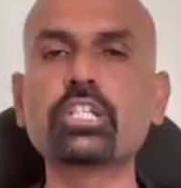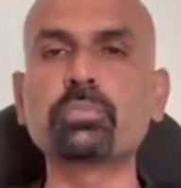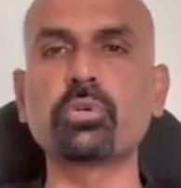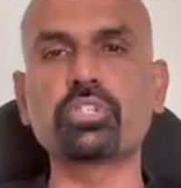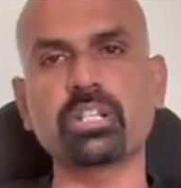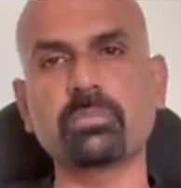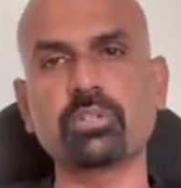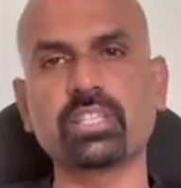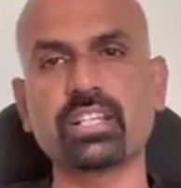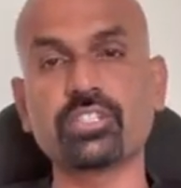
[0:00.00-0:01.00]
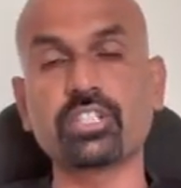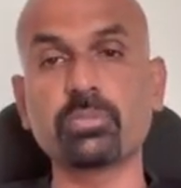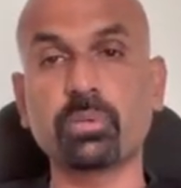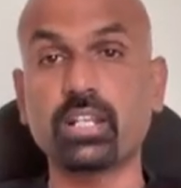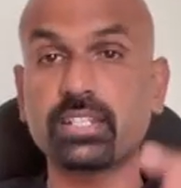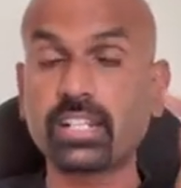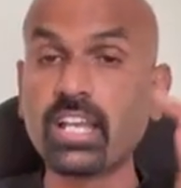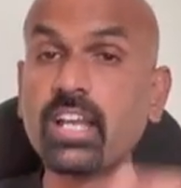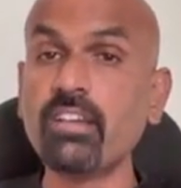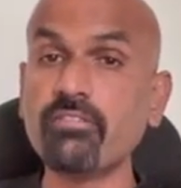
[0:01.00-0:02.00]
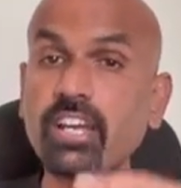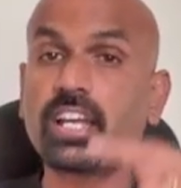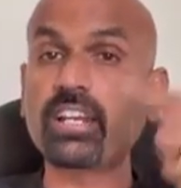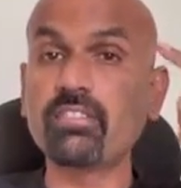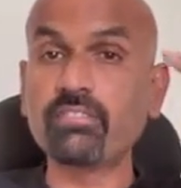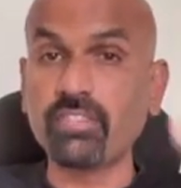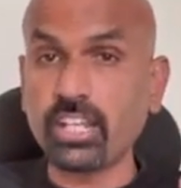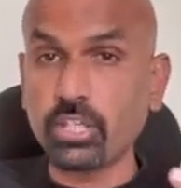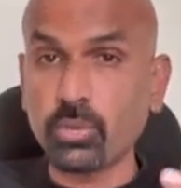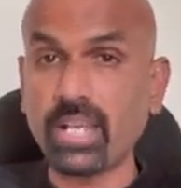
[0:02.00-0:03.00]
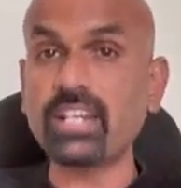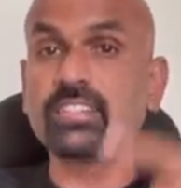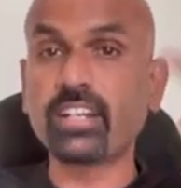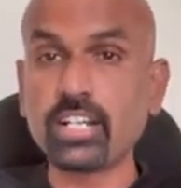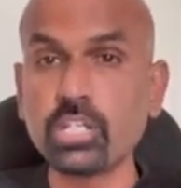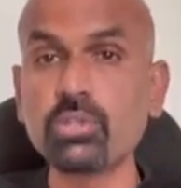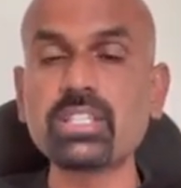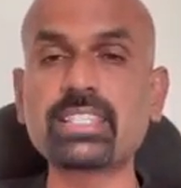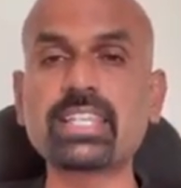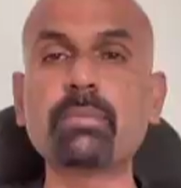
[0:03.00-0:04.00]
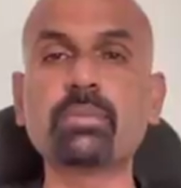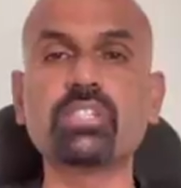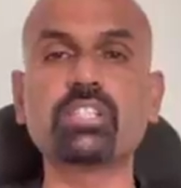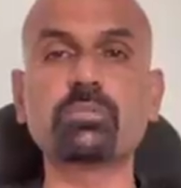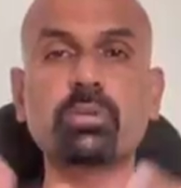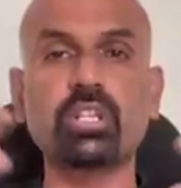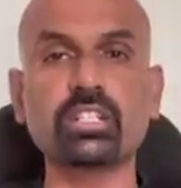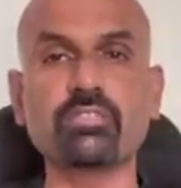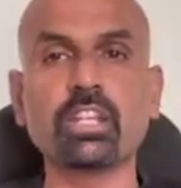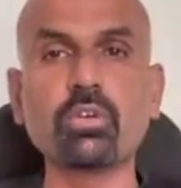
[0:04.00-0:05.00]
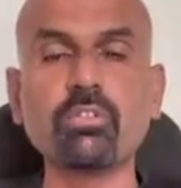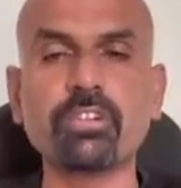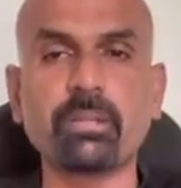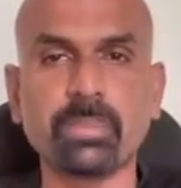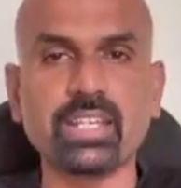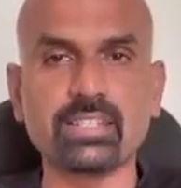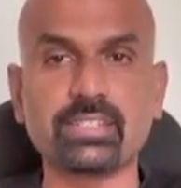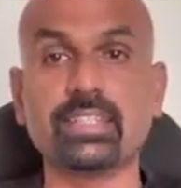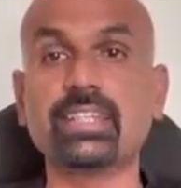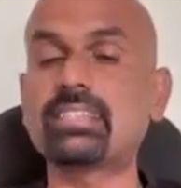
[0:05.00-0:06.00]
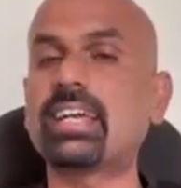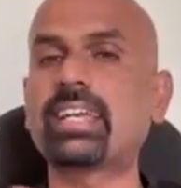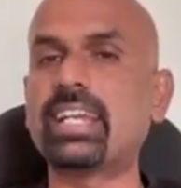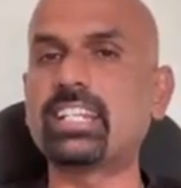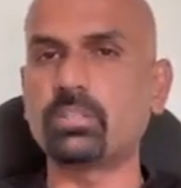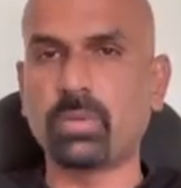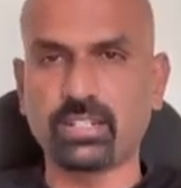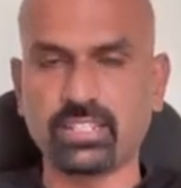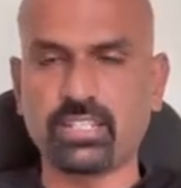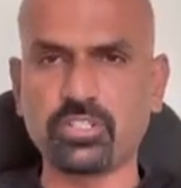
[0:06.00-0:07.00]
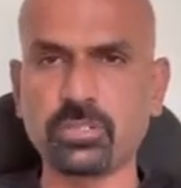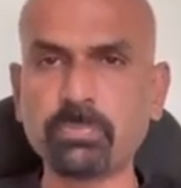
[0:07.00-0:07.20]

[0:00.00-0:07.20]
exposure about the research project, where, where you can continue the same research project when you go for a PhD. That's a great advantage.